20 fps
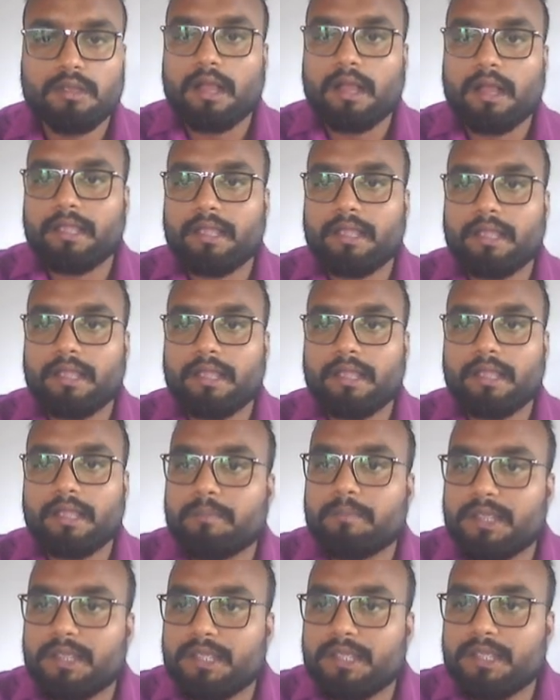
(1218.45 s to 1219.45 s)
Again
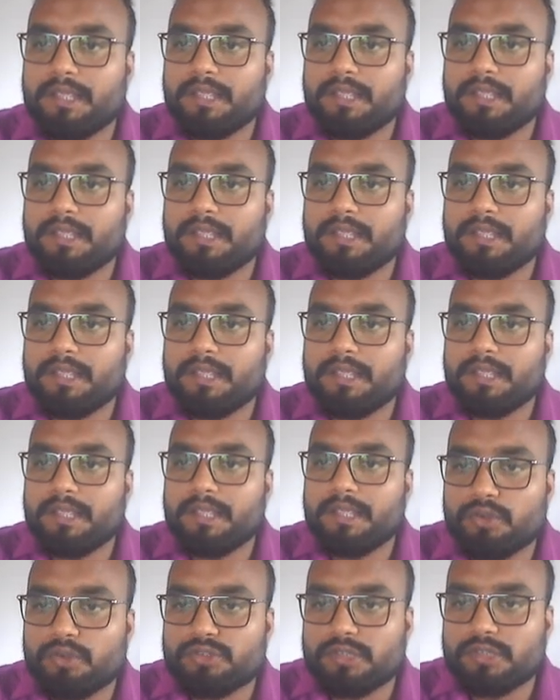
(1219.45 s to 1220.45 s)
here be is used. Now
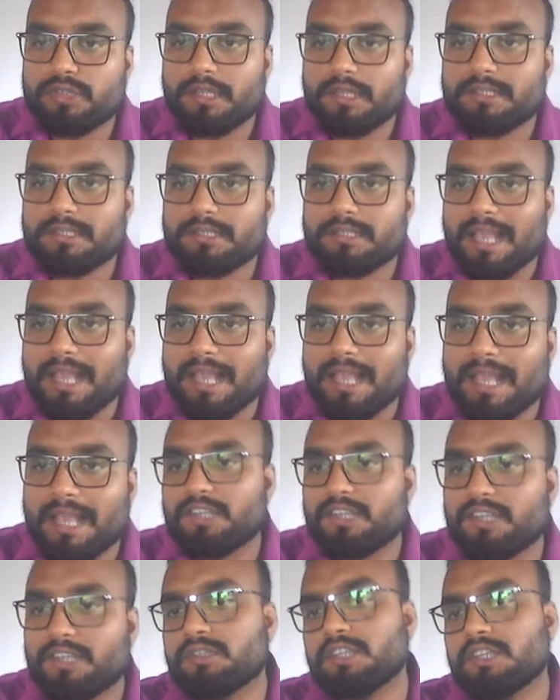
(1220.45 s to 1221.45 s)
the question is, I
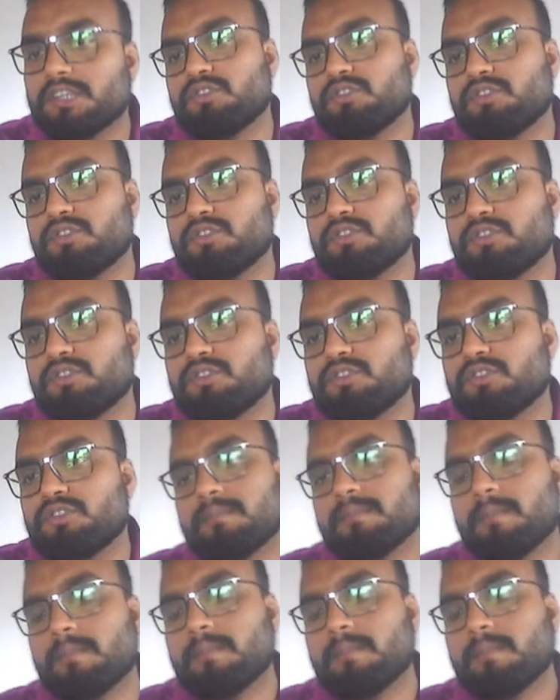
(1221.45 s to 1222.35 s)
said you in the introduction